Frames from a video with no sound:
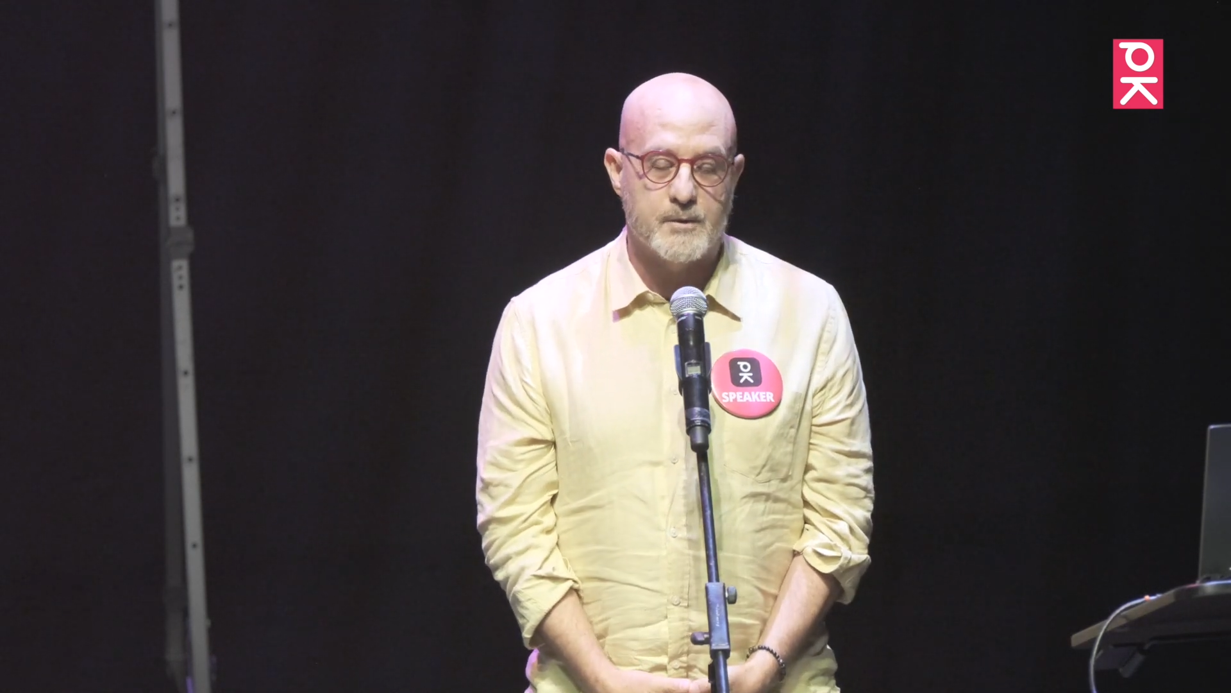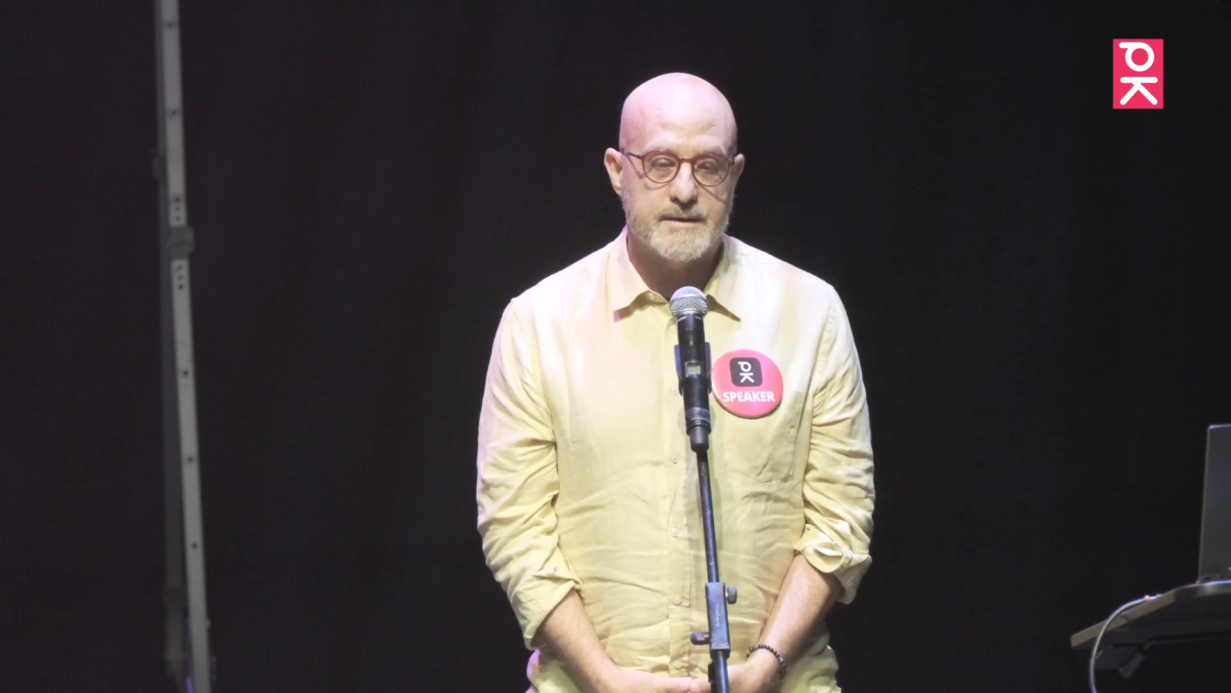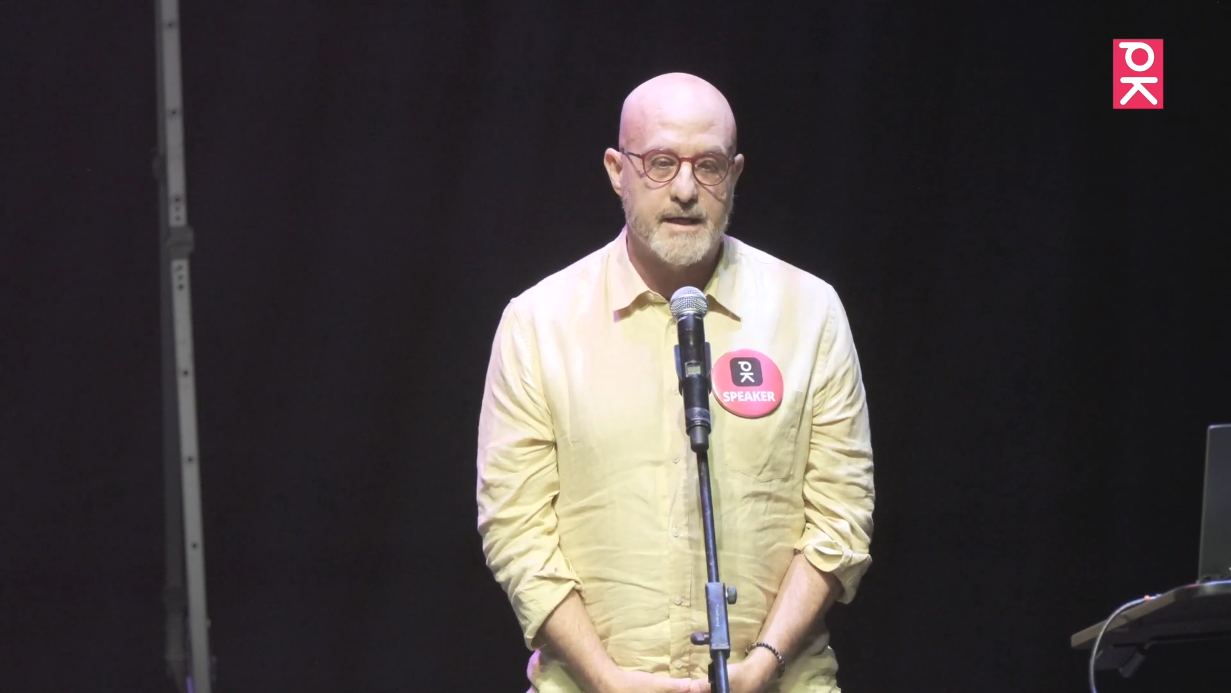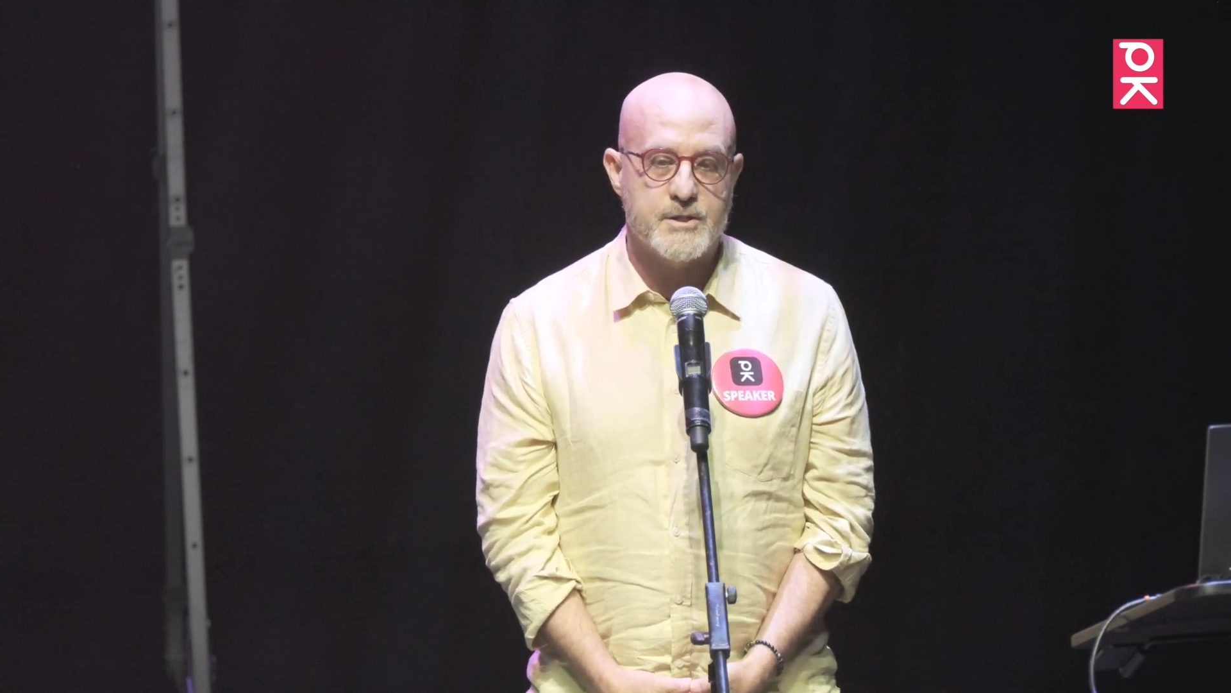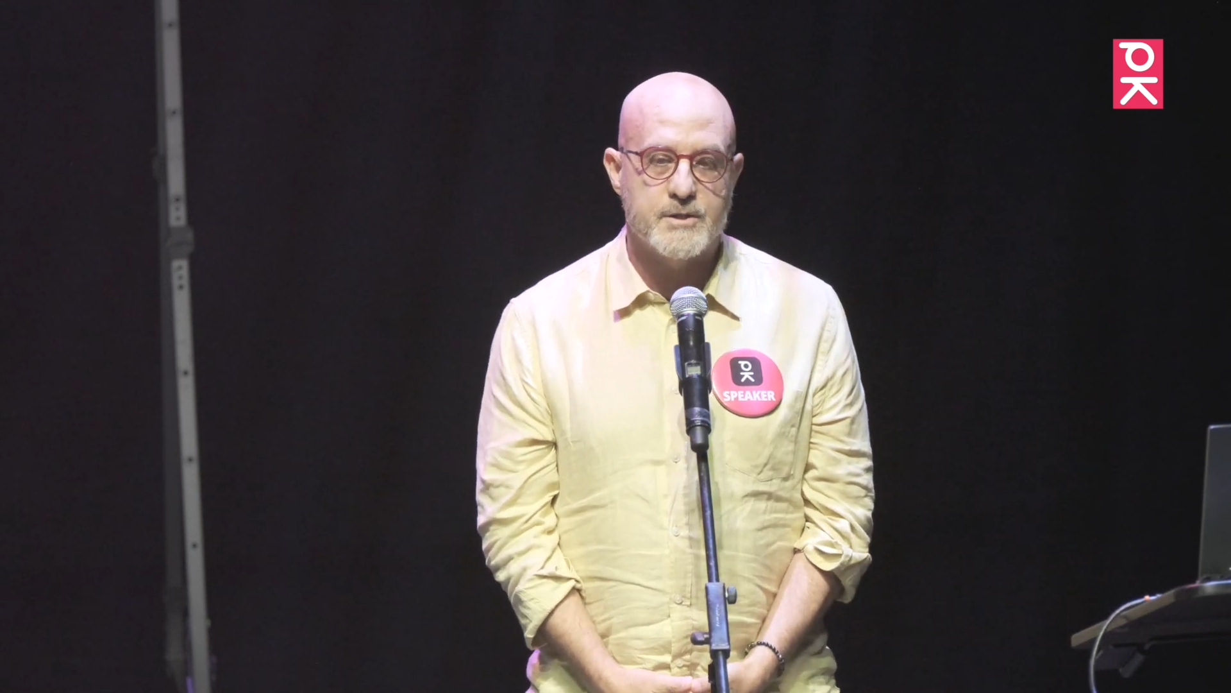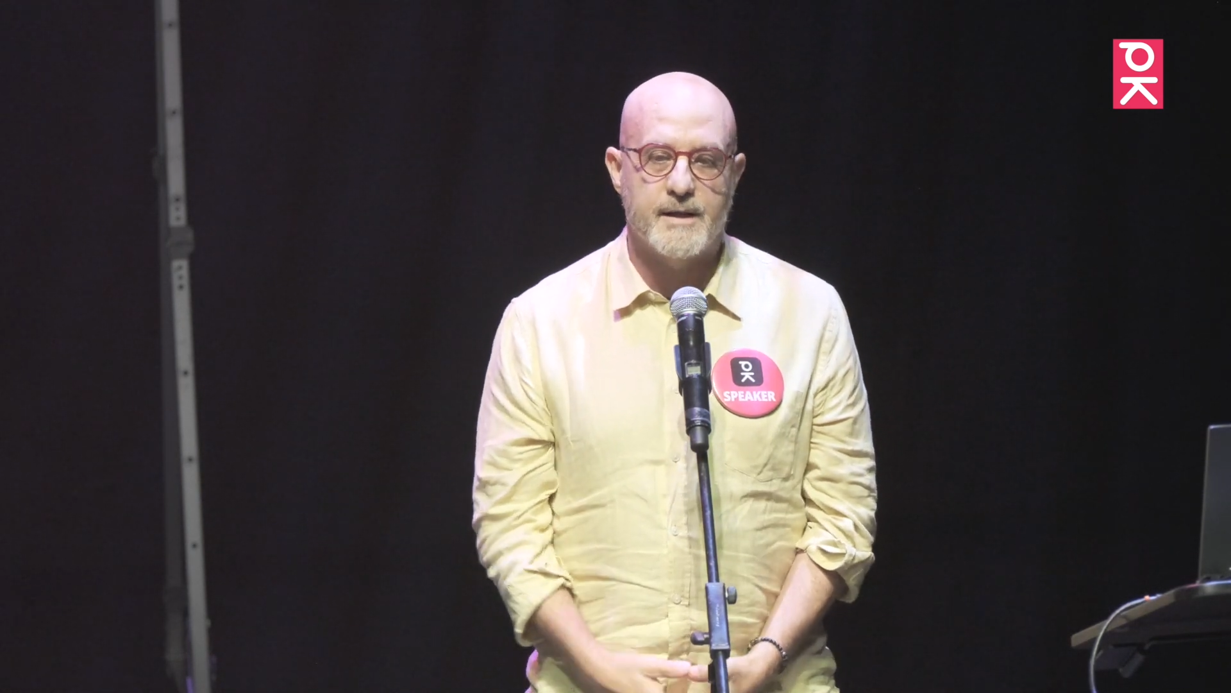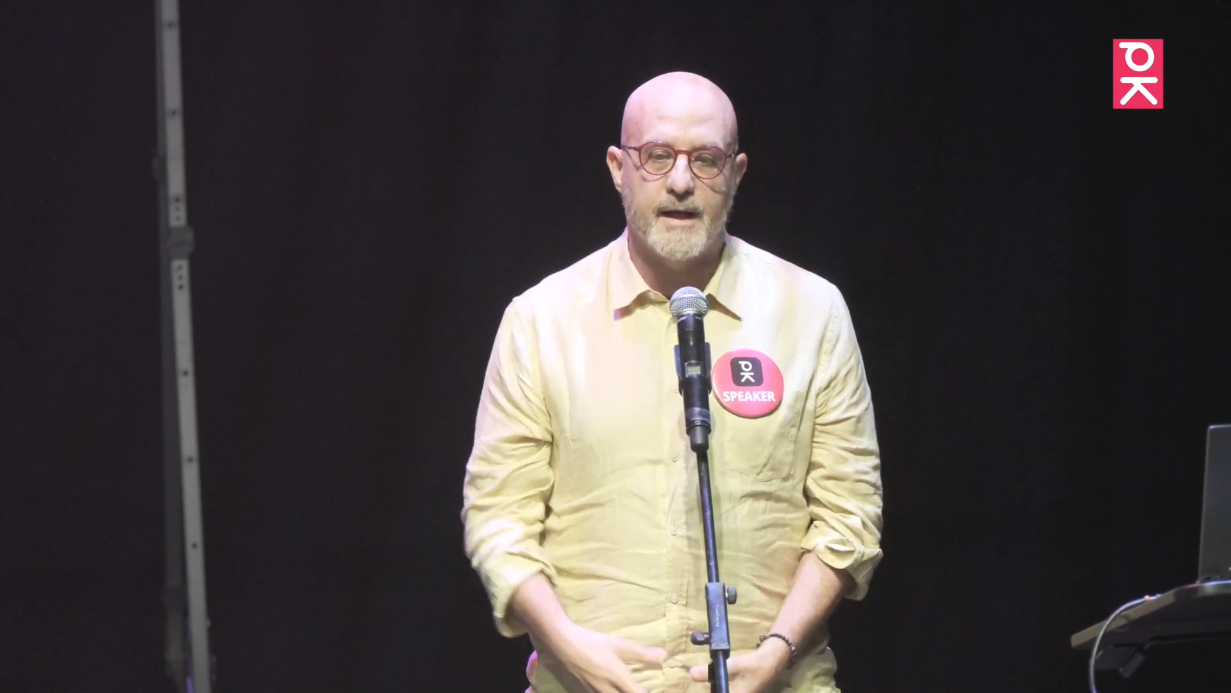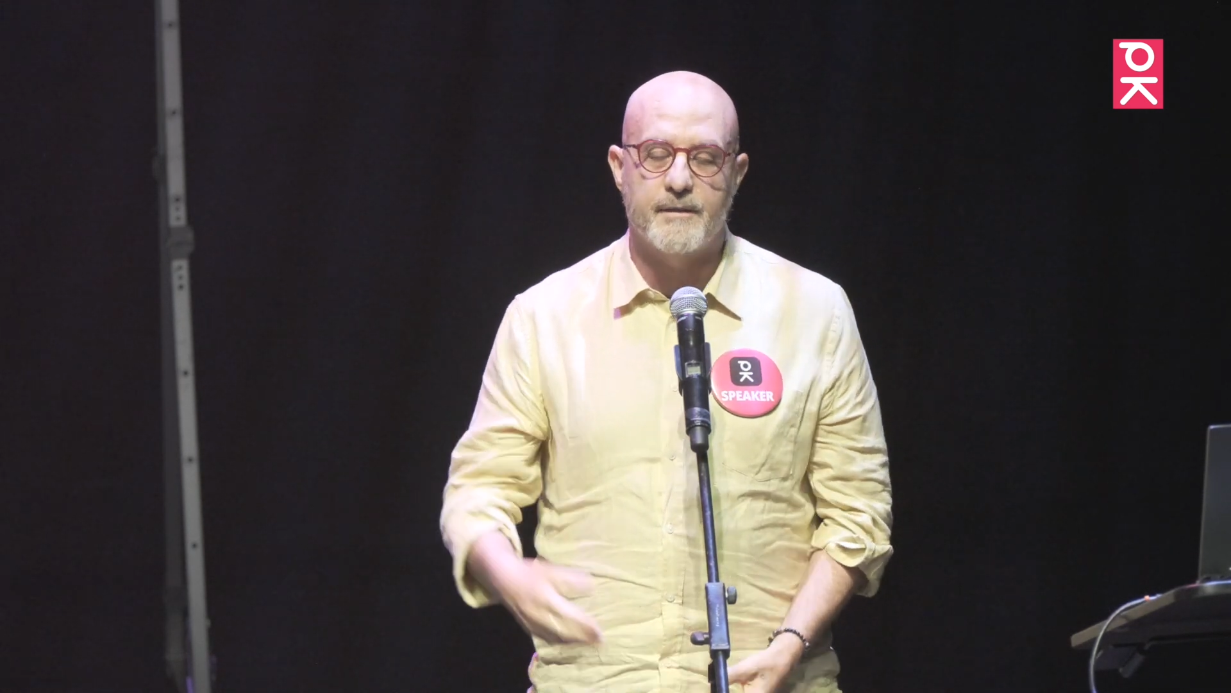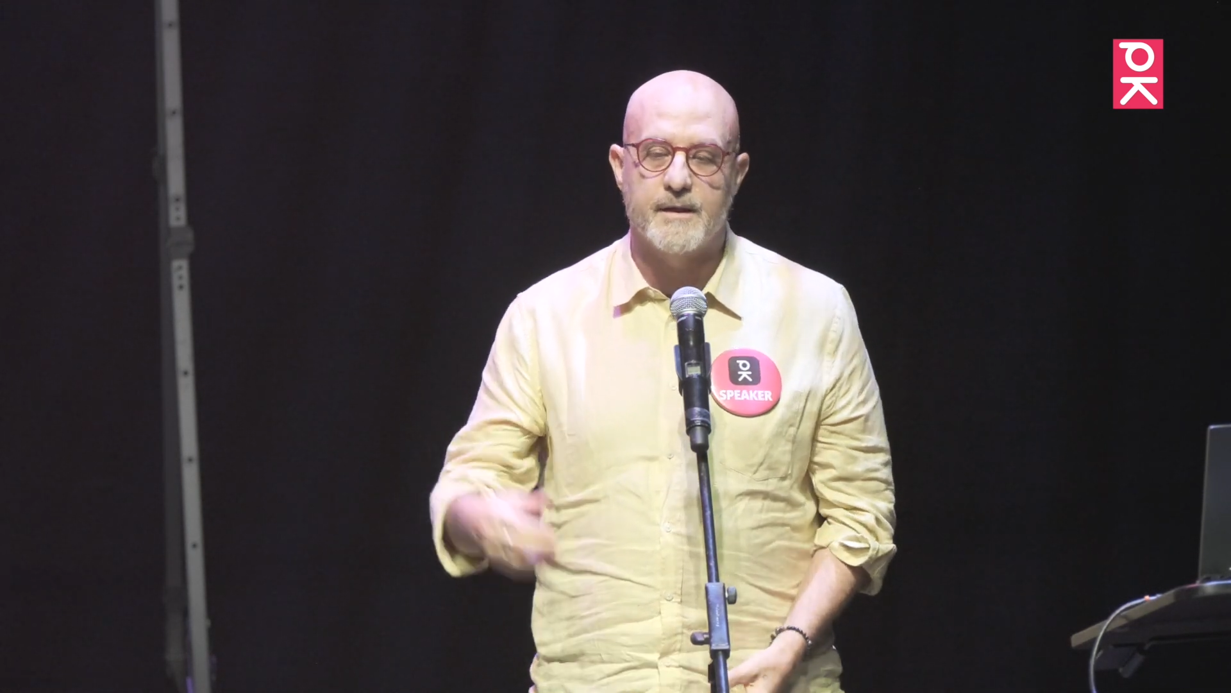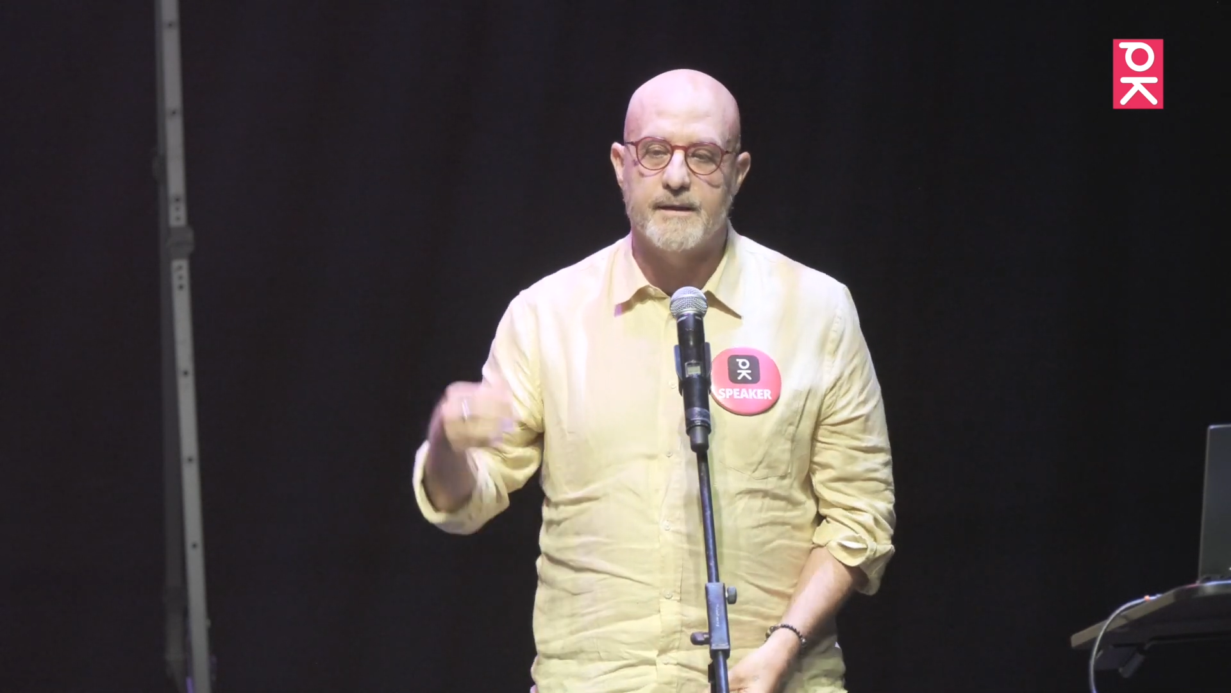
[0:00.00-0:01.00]
station,
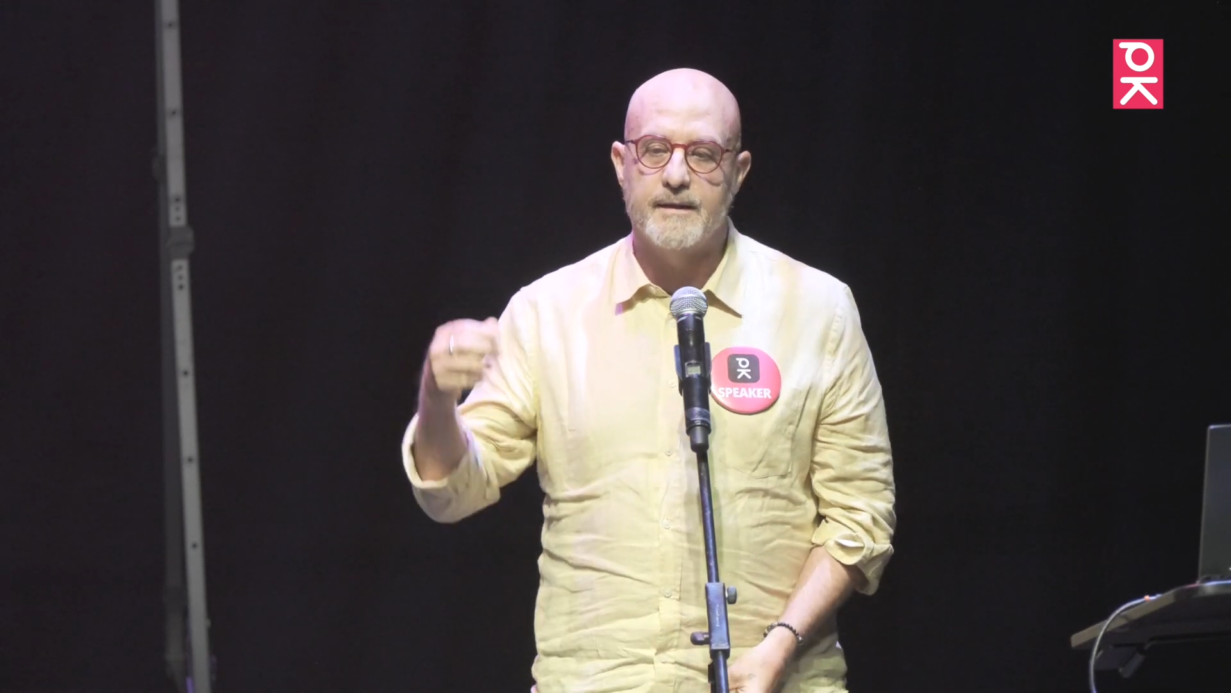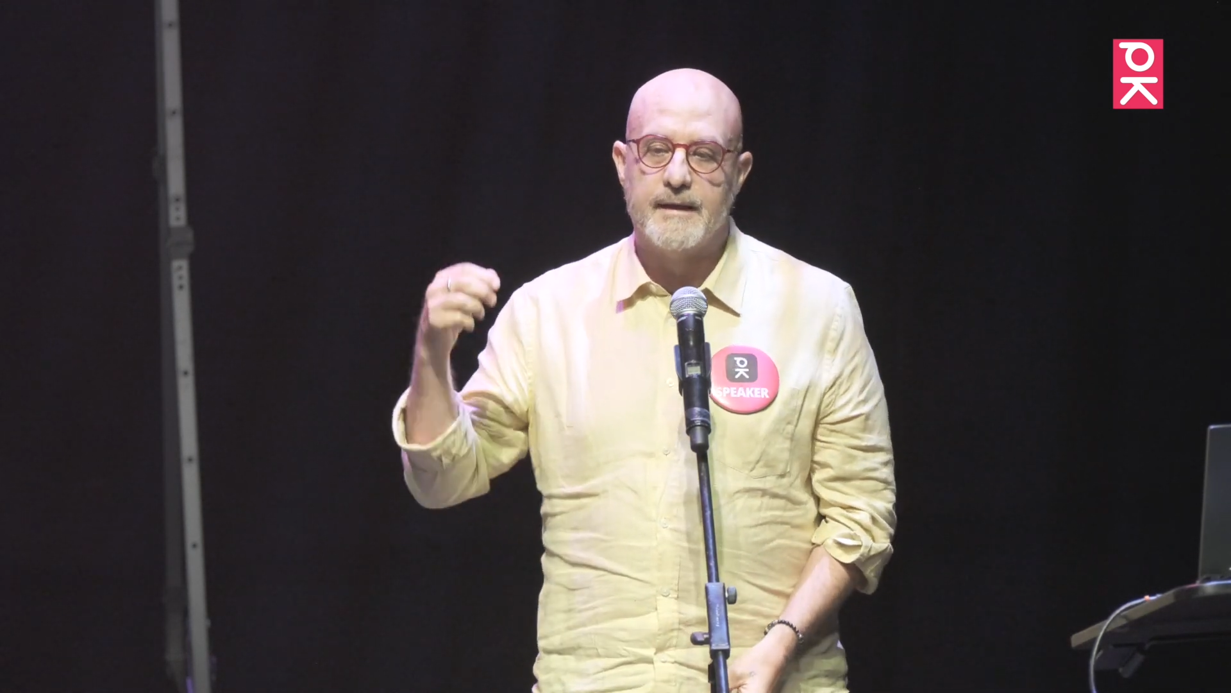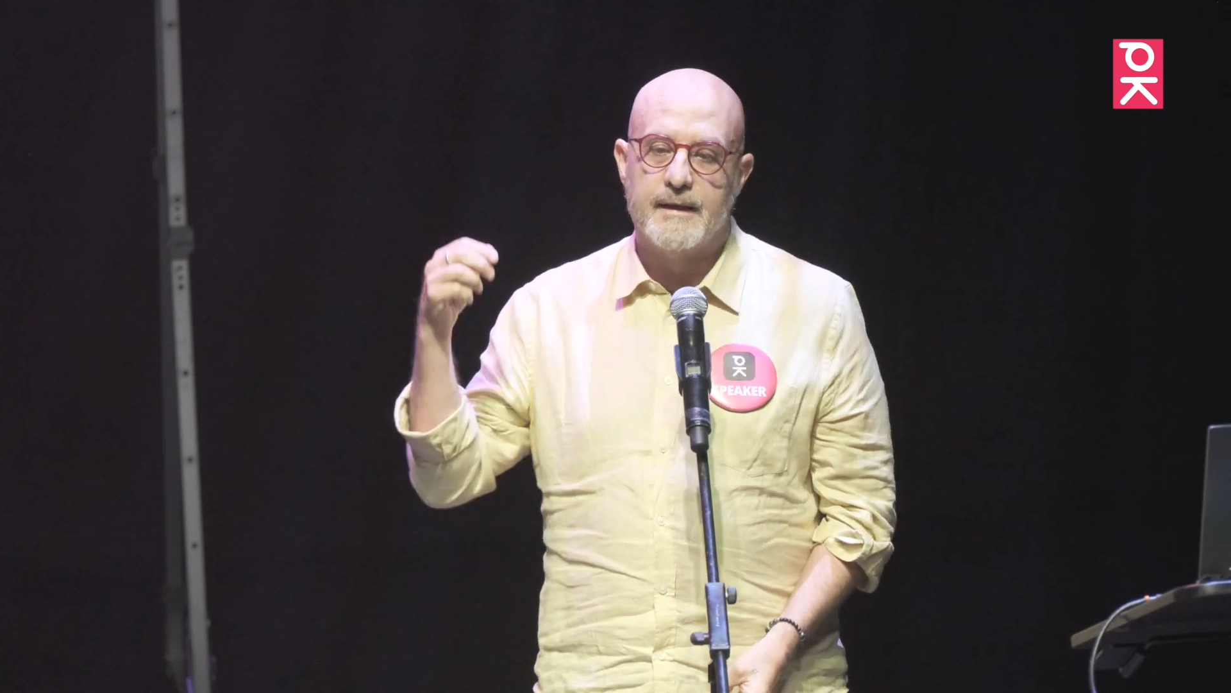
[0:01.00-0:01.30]
and the